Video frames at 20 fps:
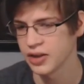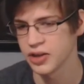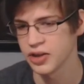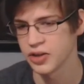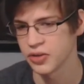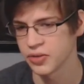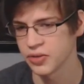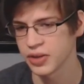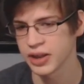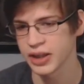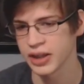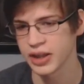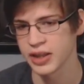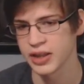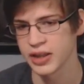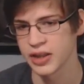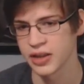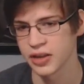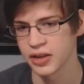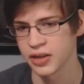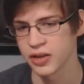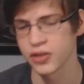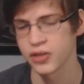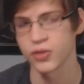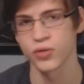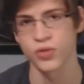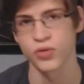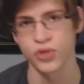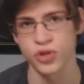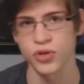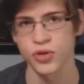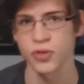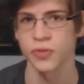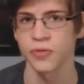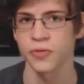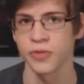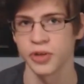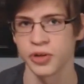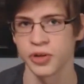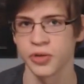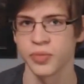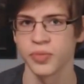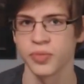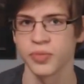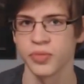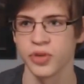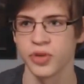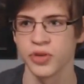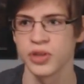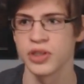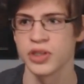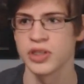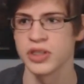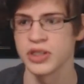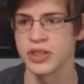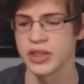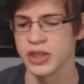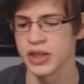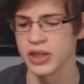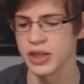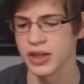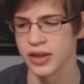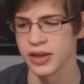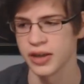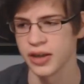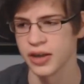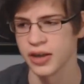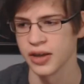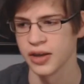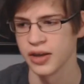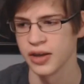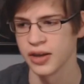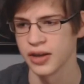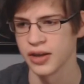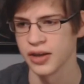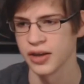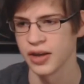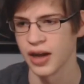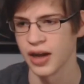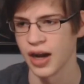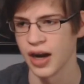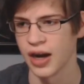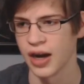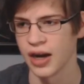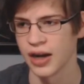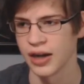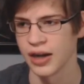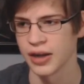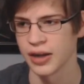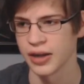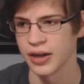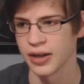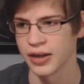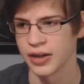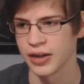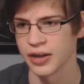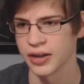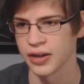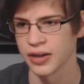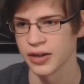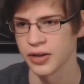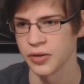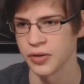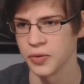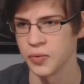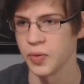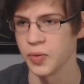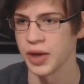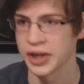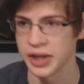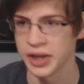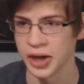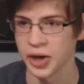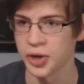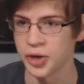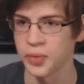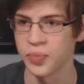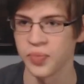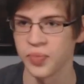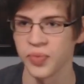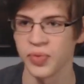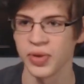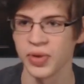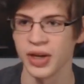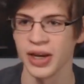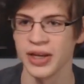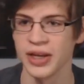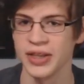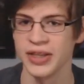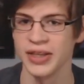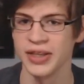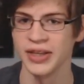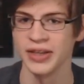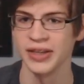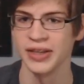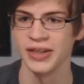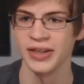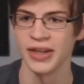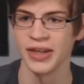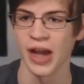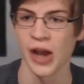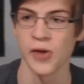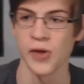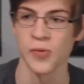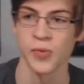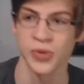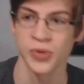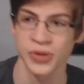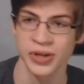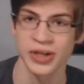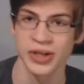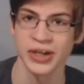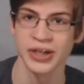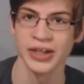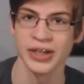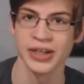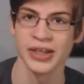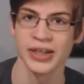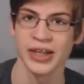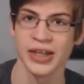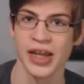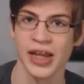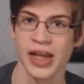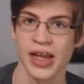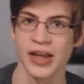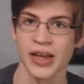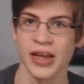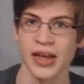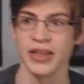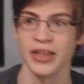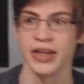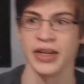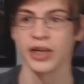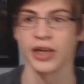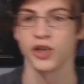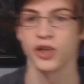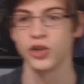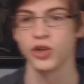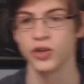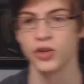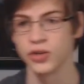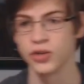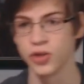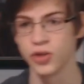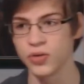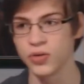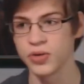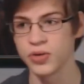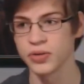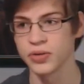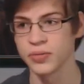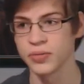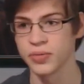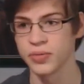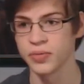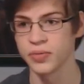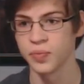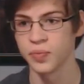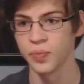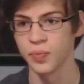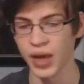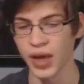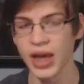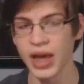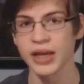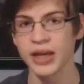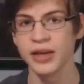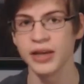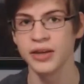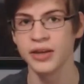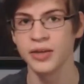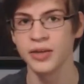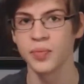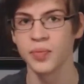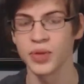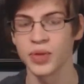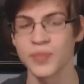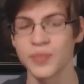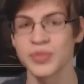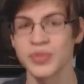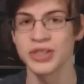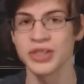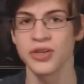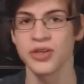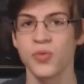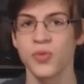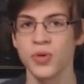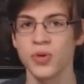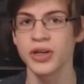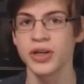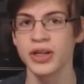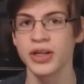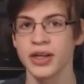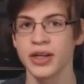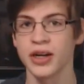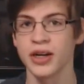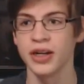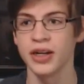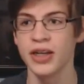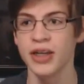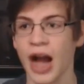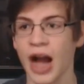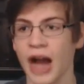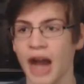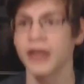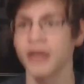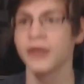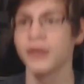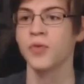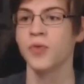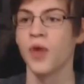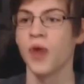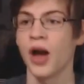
You know, like in the little short film, you can see I wake up and then I work on it and then I go to bed, but I'm still working on it. I